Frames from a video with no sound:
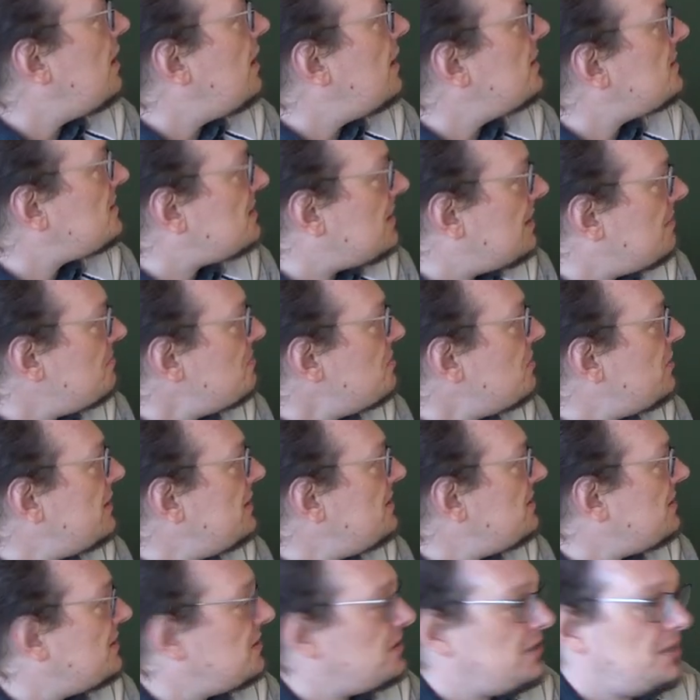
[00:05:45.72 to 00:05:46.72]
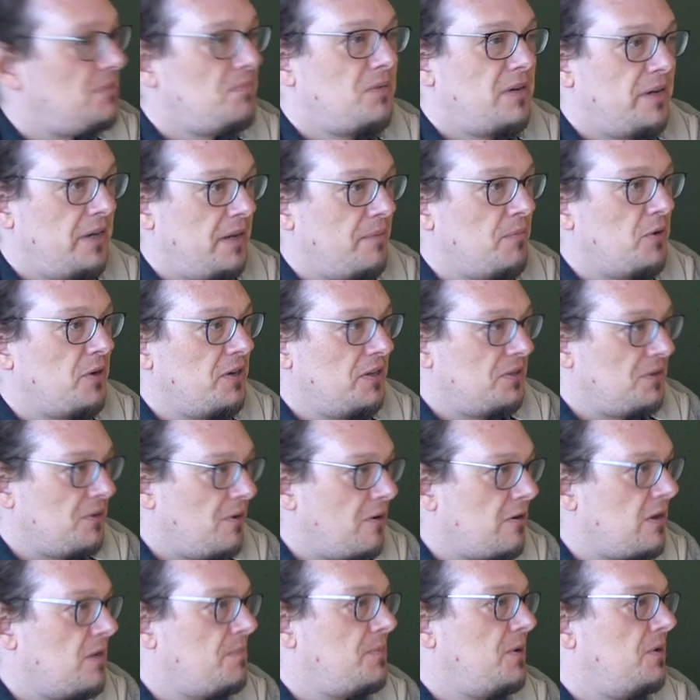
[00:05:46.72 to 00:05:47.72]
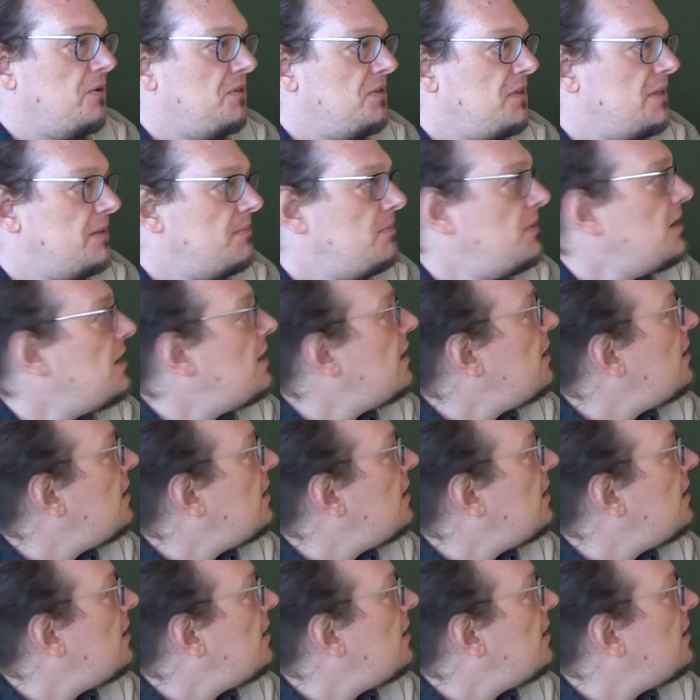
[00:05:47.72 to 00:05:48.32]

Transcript: at some points I did, but I'm going to talk about them.